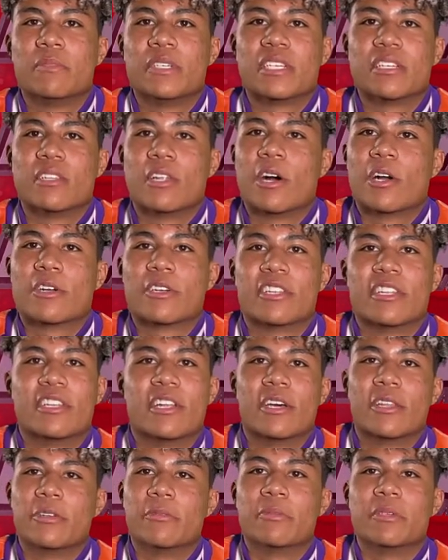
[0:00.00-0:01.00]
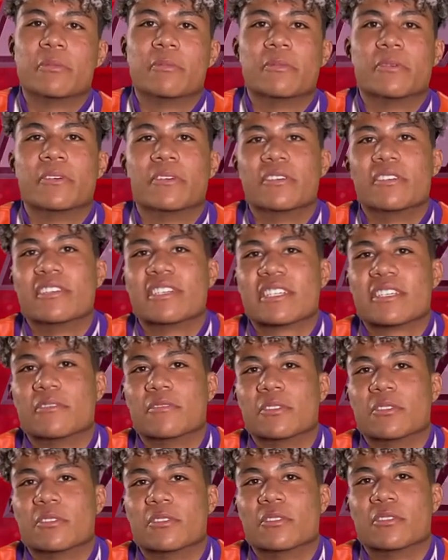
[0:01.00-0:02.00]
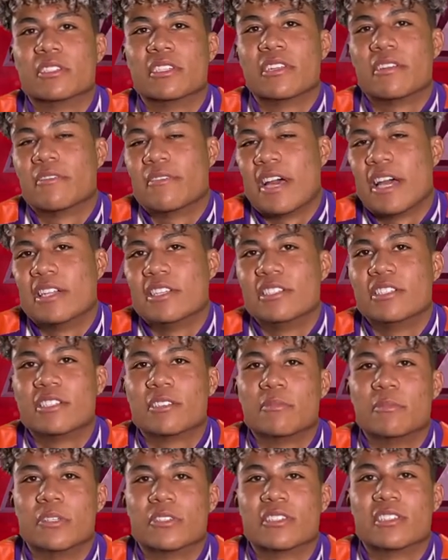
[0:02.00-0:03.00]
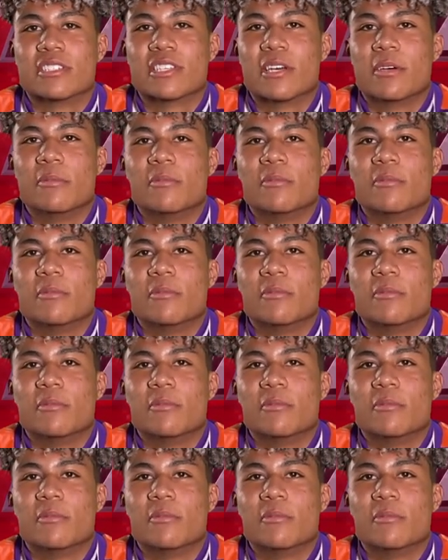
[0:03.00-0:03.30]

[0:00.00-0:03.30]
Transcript: being longer than other people, it gives you an advantage most of the